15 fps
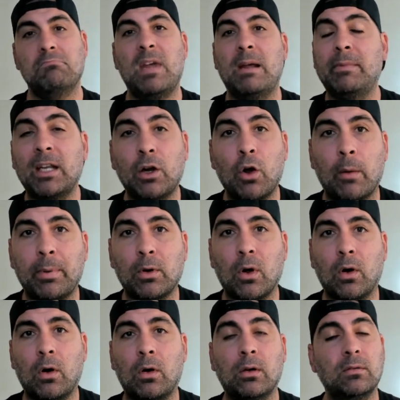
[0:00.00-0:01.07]
Maybe they go up a
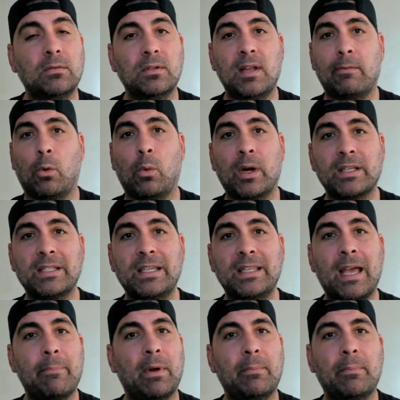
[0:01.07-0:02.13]
goal. Never want to see
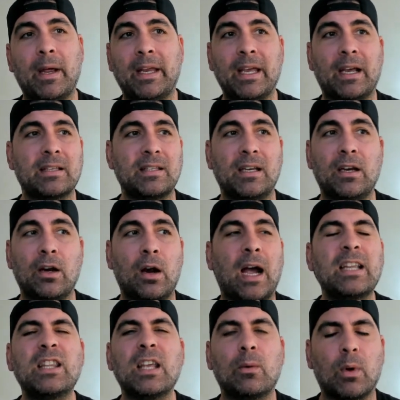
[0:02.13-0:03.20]
that, but it might kick us into gear.
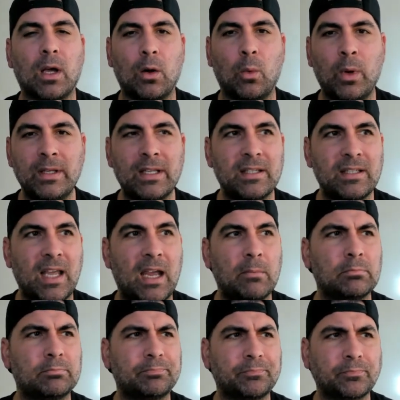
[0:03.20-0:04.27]
I think we're going to win this
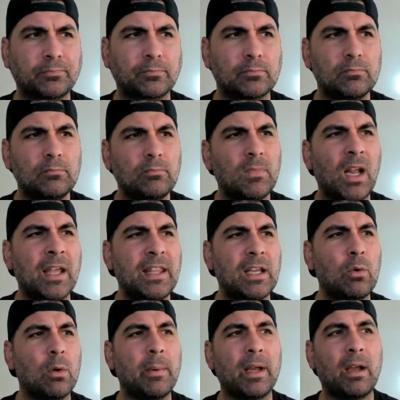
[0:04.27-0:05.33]
game. I
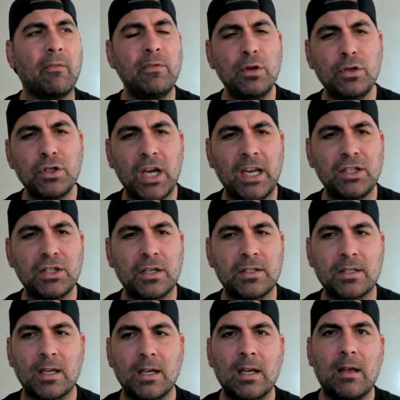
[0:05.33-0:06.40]
think we'll make a few
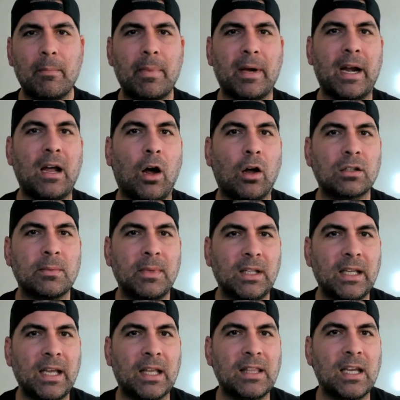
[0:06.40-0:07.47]
changes, but
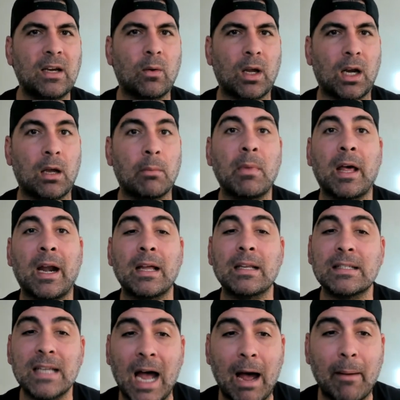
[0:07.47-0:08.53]
ultimately I think we're going to come out
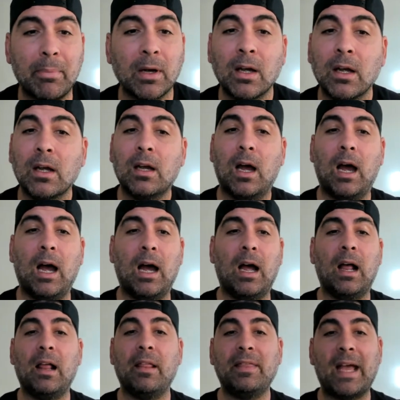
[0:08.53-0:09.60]
on top.
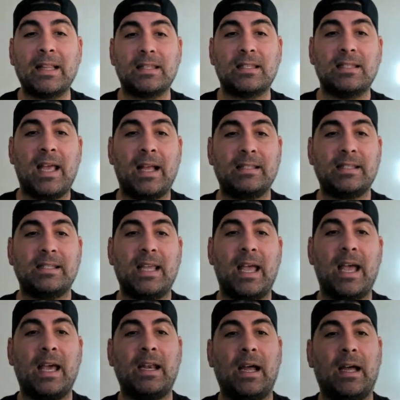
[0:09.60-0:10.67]
That
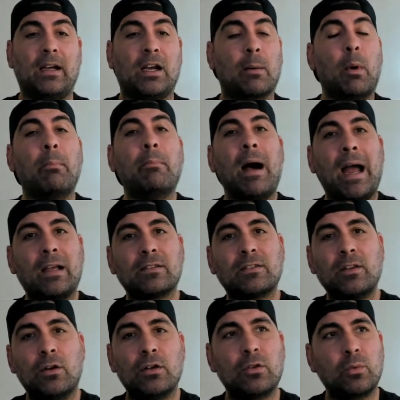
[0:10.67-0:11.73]
said, a couple
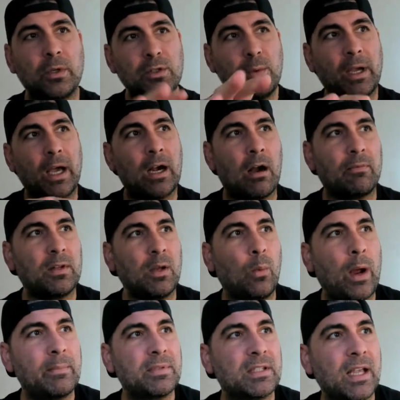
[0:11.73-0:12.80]
milestones which we got off the
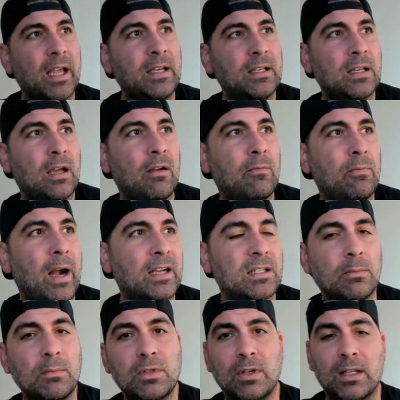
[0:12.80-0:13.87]
website
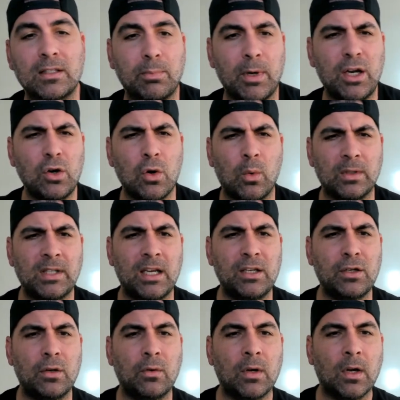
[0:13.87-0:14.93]
Wrexham, so that's pretty cool what they
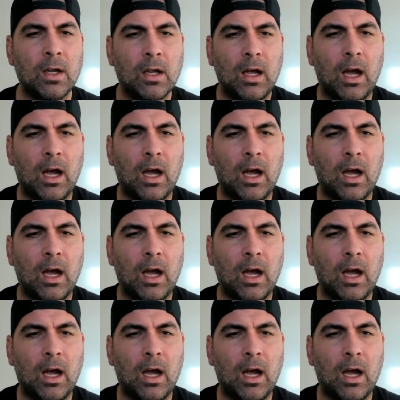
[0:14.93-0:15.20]
do.